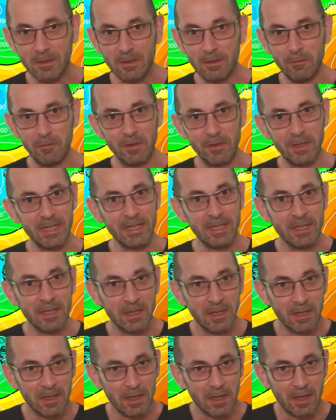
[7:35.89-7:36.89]
the
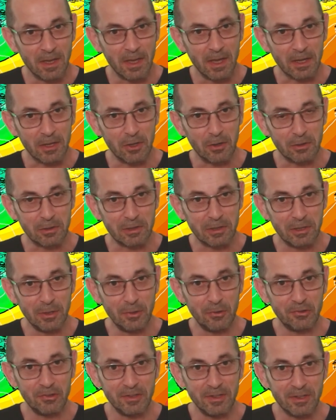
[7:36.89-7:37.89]

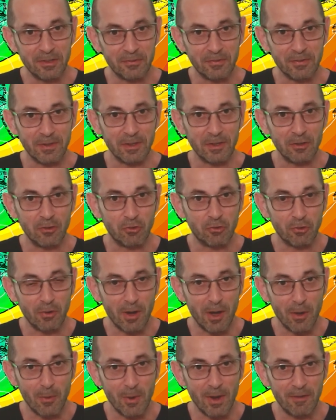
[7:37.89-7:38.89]
conclusion is that
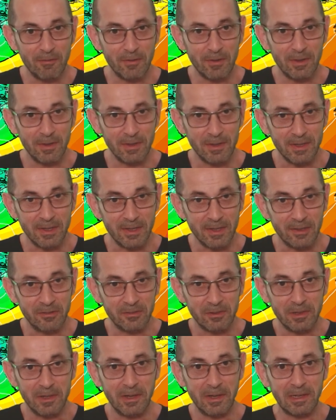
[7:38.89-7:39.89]
dry weather
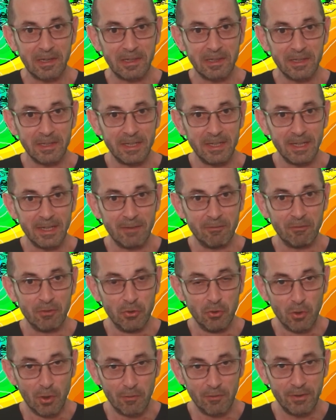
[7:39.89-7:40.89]
is likely in the
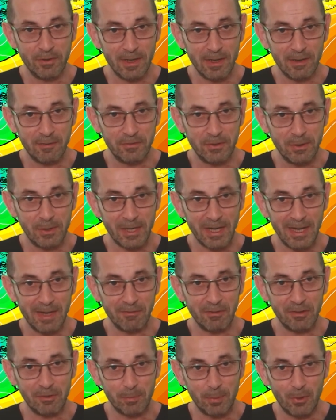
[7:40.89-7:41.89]
northern half of the UK
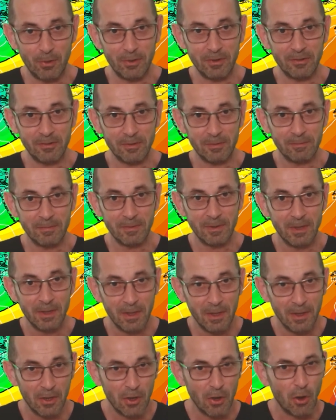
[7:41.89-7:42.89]
at this point.
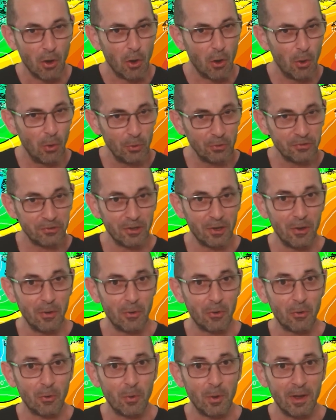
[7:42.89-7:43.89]

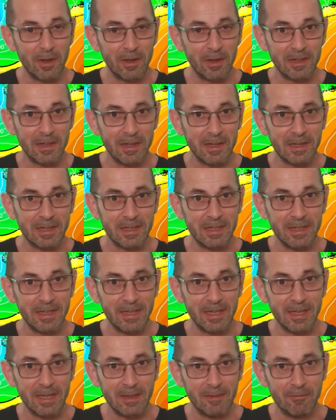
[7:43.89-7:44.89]
Also, quite
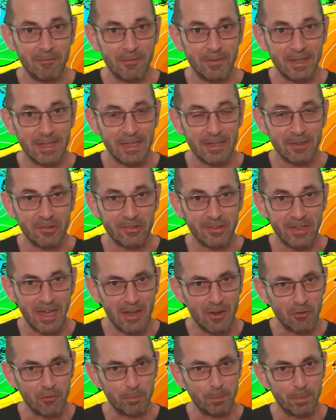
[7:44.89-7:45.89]
likely in the
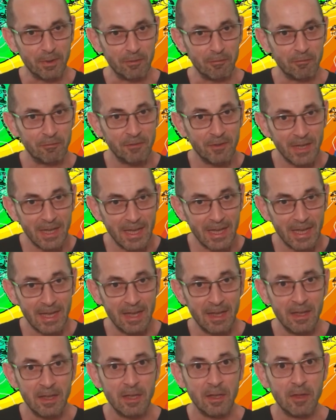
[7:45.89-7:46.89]
south, but
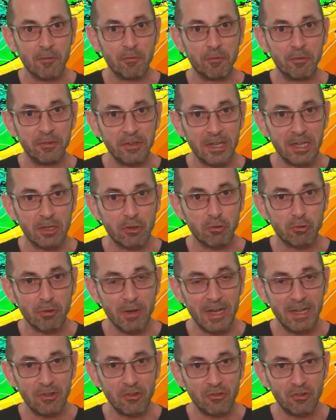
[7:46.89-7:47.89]
there is a
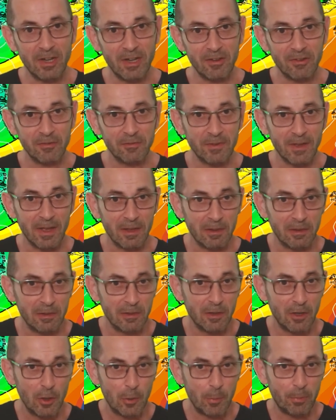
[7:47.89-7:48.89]
greater chance of that
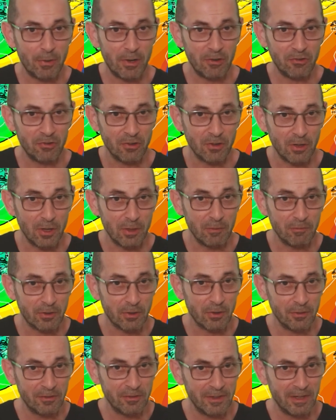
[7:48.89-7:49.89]
low pressure over
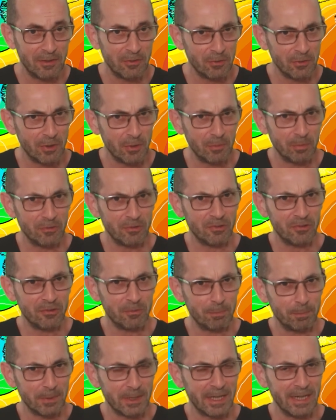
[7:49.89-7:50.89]
continental Europe
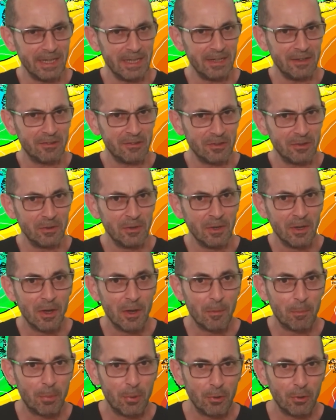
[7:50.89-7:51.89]
just beginning to
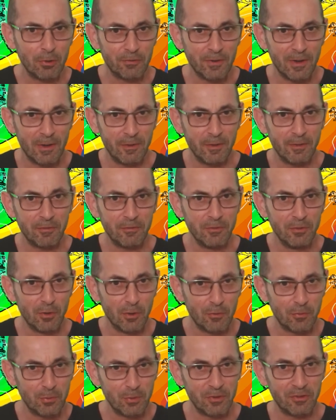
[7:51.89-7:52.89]
push far enough
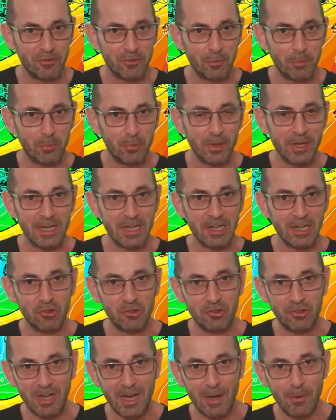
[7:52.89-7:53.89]
northwards to bring
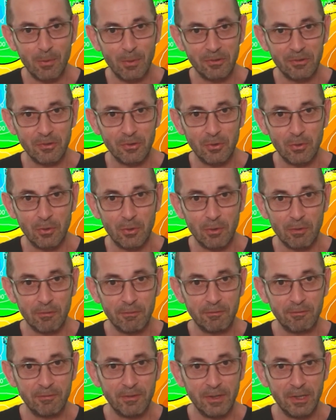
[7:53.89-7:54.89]
showers or
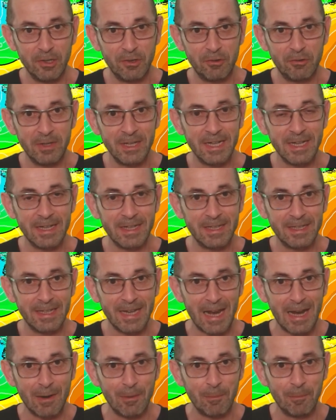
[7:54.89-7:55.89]
thundery
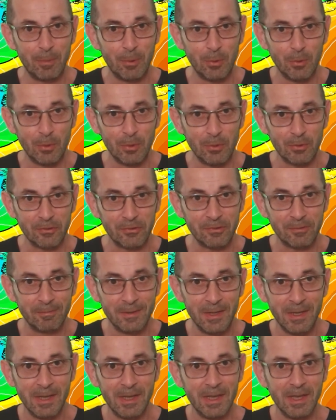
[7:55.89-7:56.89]
downpours.
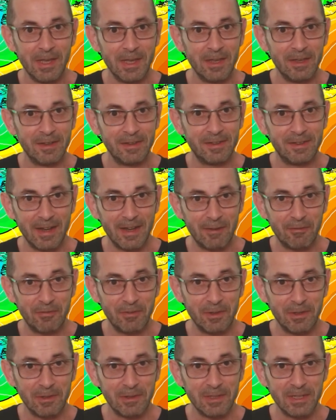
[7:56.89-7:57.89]

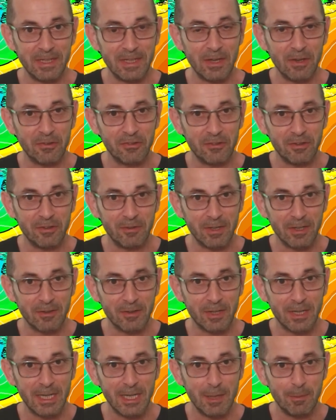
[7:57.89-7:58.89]
Definitely something
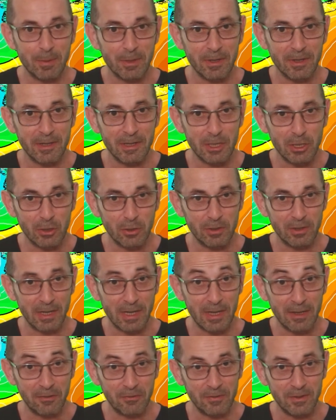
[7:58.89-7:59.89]
to keep an eye on
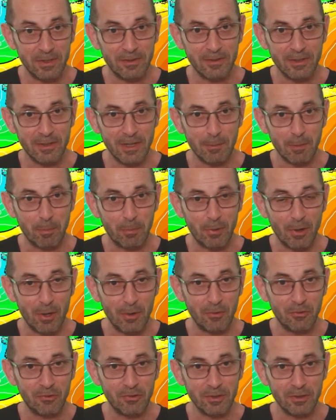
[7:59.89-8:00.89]
as the time
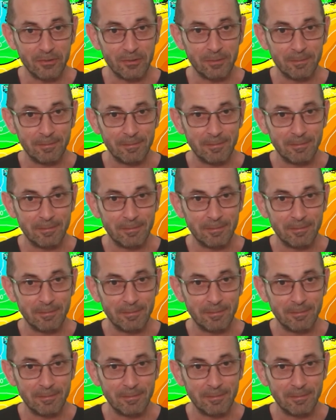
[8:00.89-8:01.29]
approaches.